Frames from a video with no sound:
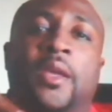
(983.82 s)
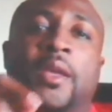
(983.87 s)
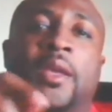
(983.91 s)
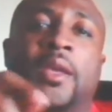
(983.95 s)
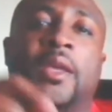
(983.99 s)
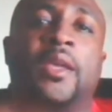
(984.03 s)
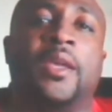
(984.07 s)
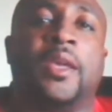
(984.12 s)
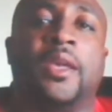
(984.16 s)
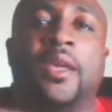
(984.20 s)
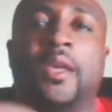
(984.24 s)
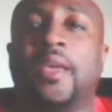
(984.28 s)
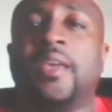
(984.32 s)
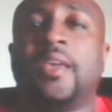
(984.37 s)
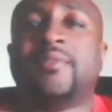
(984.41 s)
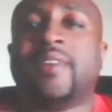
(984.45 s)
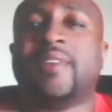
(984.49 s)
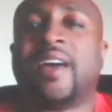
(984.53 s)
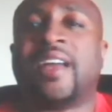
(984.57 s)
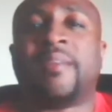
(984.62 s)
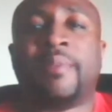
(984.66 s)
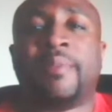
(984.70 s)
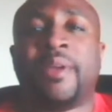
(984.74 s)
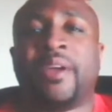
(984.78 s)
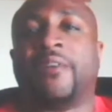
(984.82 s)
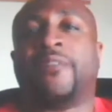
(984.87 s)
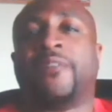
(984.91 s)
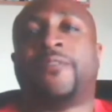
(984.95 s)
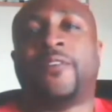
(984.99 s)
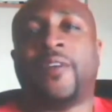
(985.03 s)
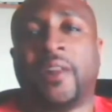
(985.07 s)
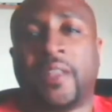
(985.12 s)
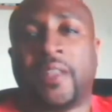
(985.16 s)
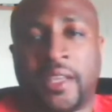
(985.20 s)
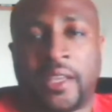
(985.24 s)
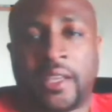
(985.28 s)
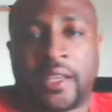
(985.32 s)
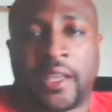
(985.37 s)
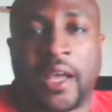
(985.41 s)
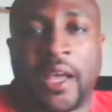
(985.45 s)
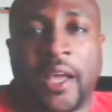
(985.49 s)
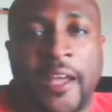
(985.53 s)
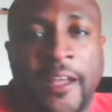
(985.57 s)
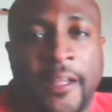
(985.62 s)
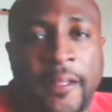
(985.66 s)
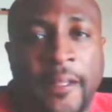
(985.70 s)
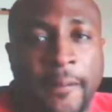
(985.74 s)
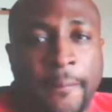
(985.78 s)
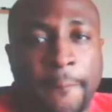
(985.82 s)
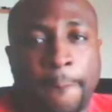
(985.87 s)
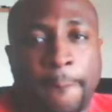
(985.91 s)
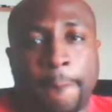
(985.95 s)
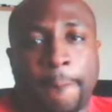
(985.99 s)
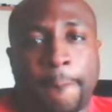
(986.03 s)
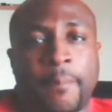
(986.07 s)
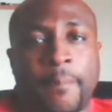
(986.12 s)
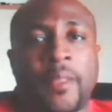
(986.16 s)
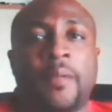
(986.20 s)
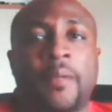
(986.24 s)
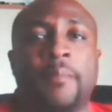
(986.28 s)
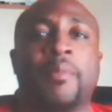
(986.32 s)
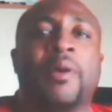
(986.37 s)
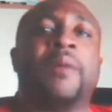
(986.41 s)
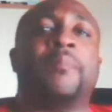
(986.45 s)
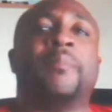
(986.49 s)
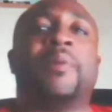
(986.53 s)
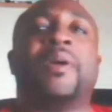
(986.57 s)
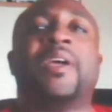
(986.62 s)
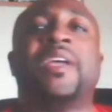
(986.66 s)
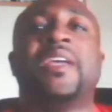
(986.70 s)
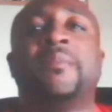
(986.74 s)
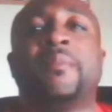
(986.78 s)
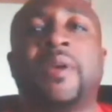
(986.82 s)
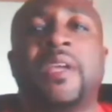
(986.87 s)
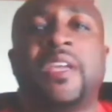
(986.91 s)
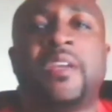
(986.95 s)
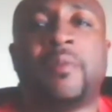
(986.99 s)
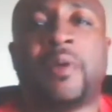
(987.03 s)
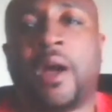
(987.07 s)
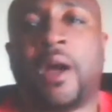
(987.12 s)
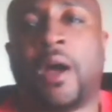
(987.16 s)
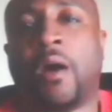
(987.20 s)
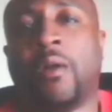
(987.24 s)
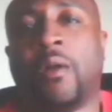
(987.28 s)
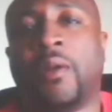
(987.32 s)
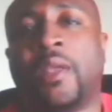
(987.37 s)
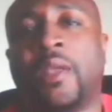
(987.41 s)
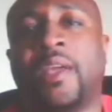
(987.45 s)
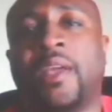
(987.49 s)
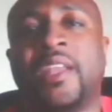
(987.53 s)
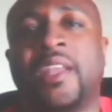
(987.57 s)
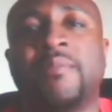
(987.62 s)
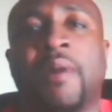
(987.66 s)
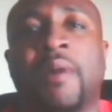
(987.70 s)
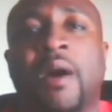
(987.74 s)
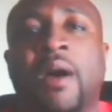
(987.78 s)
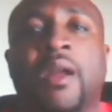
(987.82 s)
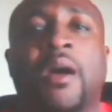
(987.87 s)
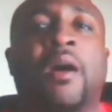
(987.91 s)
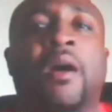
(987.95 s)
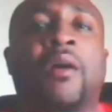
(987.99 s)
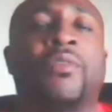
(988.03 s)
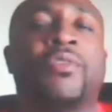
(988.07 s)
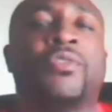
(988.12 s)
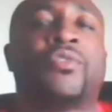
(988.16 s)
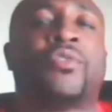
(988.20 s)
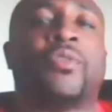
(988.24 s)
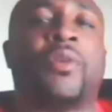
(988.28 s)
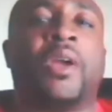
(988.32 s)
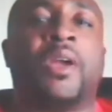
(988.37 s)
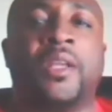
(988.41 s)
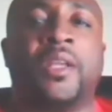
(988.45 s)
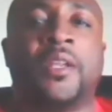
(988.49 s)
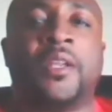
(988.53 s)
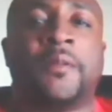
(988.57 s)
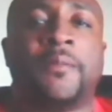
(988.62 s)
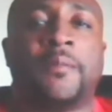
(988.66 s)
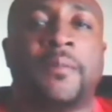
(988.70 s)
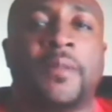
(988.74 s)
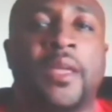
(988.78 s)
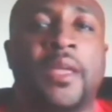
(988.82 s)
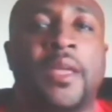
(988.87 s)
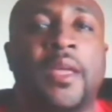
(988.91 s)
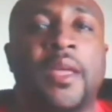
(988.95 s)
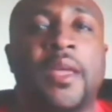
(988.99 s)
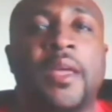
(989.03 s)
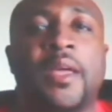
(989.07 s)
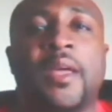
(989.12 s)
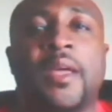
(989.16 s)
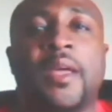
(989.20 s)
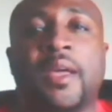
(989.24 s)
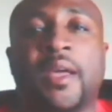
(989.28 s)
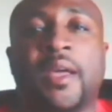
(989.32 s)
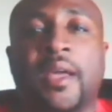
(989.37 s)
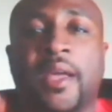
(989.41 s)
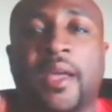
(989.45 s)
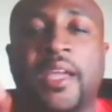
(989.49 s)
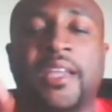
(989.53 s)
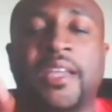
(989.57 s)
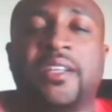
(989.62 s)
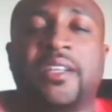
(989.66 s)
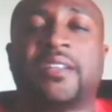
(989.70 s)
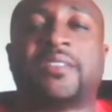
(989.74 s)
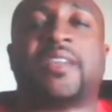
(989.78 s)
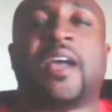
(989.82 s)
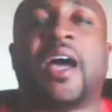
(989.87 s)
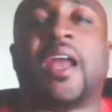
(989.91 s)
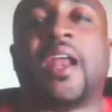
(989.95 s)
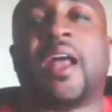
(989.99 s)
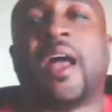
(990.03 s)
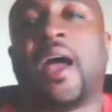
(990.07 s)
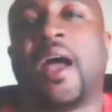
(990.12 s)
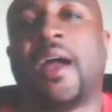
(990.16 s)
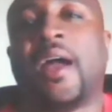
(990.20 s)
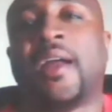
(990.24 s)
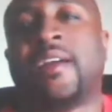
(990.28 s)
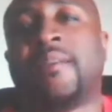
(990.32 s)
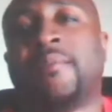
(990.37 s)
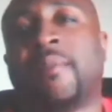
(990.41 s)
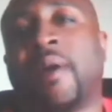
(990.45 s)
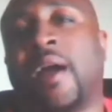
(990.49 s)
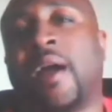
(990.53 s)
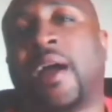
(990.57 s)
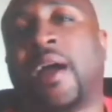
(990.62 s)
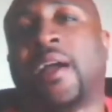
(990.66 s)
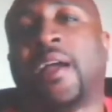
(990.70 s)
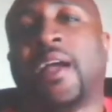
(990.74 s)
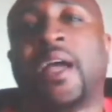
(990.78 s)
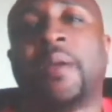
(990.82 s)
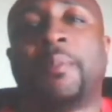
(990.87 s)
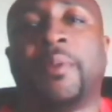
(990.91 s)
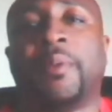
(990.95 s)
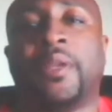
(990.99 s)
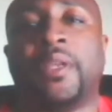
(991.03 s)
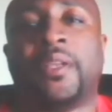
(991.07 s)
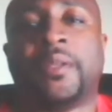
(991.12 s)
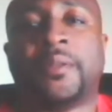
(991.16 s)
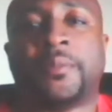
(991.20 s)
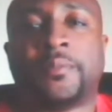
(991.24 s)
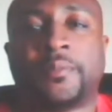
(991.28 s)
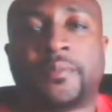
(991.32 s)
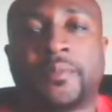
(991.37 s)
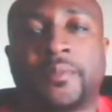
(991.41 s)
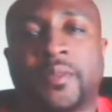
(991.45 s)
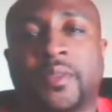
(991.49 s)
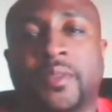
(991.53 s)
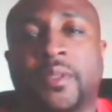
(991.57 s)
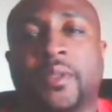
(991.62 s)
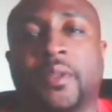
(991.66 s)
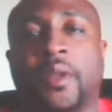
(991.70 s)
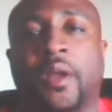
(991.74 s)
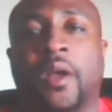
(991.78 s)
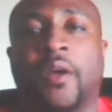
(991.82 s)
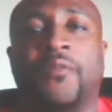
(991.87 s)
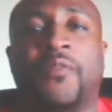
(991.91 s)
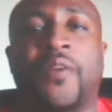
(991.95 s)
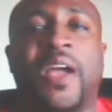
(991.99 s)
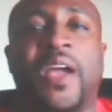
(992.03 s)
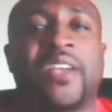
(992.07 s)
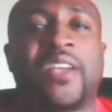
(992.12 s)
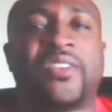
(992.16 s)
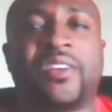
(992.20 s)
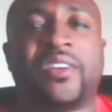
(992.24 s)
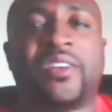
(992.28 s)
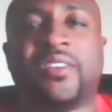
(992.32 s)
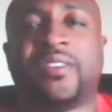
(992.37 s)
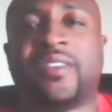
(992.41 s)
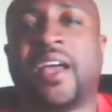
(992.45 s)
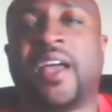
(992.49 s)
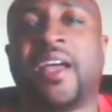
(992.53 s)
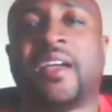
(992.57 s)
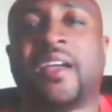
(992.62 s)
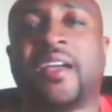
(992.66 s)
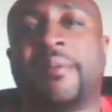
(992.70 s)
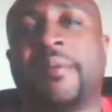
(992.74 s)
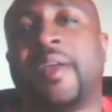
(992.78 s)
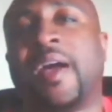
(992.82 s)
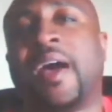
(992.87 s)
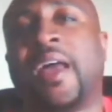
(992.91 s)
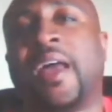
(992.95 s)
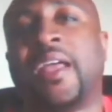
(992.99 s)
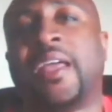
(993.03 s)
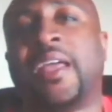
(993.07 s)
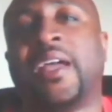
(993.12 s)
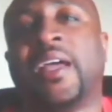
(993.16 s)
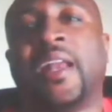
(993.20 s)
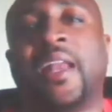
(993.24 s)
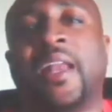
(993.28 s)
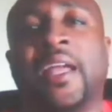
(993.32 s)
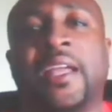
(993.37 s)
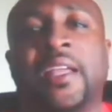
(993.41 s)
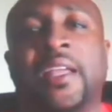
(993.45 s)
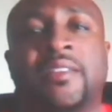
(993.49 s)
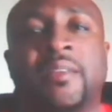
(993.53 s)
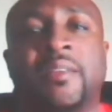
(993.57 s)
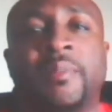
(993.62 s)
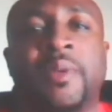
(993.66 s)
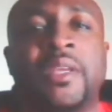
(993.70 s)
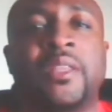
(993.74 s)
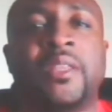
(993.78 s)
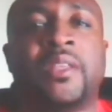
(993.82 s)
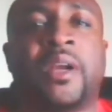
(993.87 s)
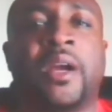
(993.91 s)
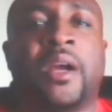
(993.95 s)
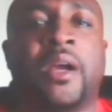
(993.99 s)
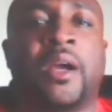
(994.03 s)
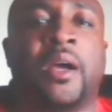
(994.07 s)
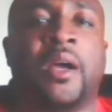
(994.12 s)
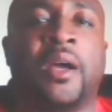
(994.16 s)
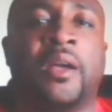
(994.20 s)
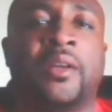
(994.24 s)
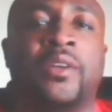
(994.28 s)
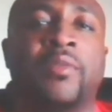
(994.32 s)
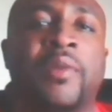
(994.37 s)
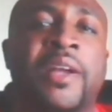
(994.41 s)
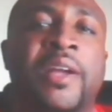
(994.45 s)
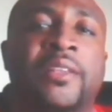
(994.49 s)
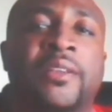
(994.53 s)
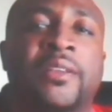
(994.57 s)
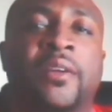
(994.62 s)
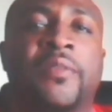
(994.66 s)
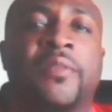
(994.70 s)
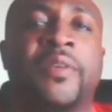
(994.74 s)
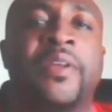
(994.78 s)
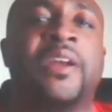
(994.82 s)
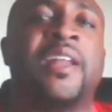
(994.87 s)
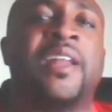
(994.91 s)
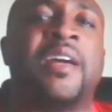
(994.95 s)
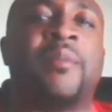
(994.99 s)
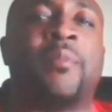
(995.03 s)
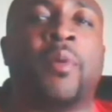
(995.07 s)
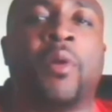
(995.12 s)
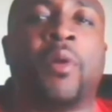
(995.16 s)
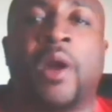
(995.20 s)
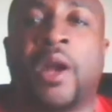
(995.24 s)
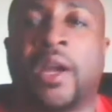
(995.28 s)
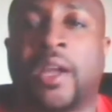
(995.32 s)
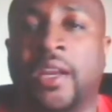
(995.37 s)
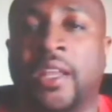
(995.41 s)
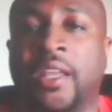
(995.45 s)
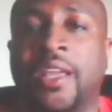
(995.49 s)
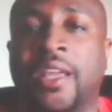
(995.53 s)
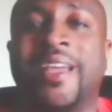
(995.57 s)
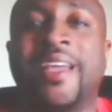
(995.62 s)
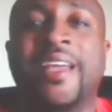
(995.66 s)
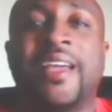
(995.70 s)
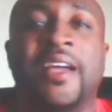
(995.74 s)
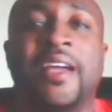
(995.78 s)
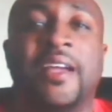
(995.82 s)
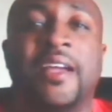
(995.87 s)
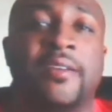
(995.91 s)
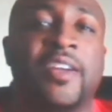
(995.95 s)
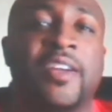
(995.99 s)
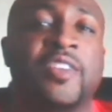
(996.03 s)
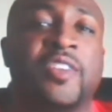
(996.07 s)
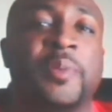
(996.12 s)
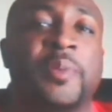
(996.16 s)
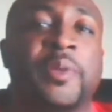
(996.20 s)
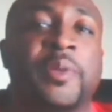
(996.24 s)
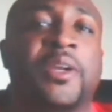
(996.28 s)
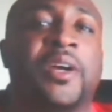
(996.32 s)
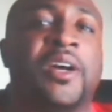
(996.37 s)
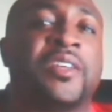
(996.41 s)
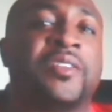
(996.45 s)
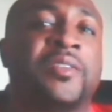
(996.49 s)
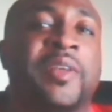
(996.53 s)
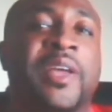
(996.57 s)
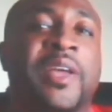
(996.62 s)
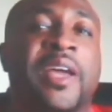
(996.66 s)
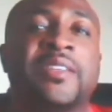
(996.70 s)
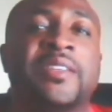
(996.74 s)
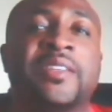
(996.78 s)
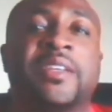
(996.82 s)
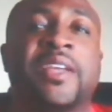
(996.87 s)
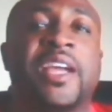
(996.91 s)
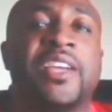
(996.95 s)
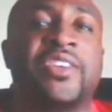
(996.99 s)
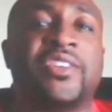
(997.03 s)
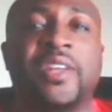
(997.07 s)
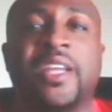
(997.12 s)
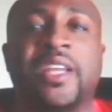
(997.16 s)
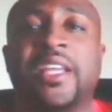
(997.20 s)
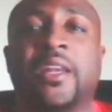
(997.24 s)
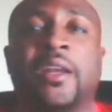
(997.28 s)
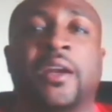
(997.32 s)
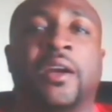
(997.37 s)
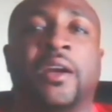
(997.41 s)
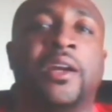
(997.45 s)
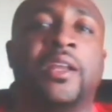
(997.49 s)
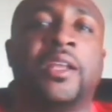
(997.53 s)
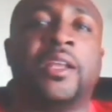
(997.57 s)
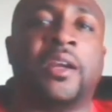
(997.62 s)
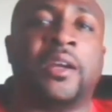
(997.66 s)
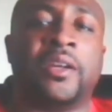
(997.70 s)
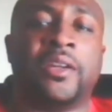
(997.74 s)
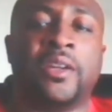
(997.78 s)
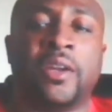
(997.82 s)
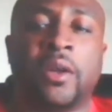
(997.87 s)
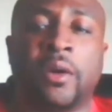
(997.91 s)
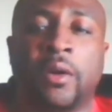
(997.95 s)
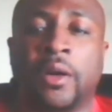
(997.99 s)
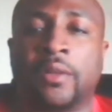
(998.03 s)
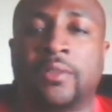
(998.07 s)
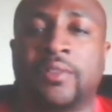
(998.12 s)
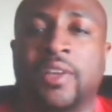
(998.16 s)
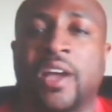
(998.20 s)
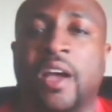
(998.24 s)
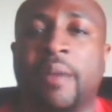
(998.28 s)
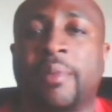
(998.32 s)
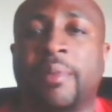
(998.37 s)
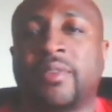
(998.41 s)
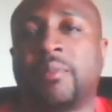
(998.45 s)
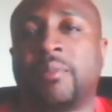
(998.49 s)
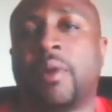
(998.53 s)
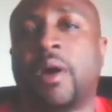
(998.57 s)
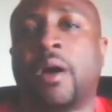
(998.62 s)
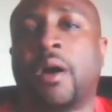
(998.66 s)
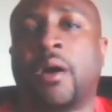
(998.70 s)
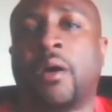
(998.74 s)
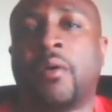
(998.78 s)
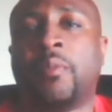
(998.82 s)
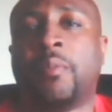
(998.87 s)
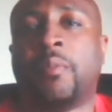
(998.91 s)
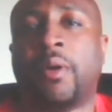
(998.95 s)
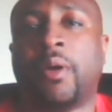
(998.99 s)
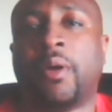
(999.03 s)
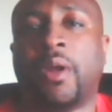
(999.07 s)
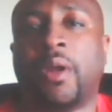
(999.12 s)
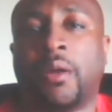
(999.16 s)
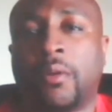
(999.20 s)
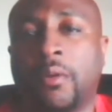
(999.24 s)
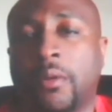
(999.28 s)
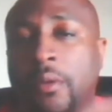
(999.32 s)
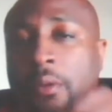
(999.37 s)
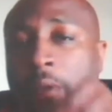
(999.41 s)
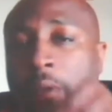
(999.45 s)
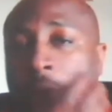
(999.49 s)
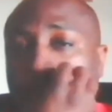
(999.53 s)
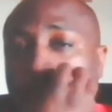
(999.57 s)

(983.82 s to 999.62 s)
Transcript: He's not a big affiliate guy, but he went all in. He bought all the training. He just got hired by a company, fashion design company out of LA, to be their director of internet marketing, just because of the education he learned here. Thomas Amal, Polo?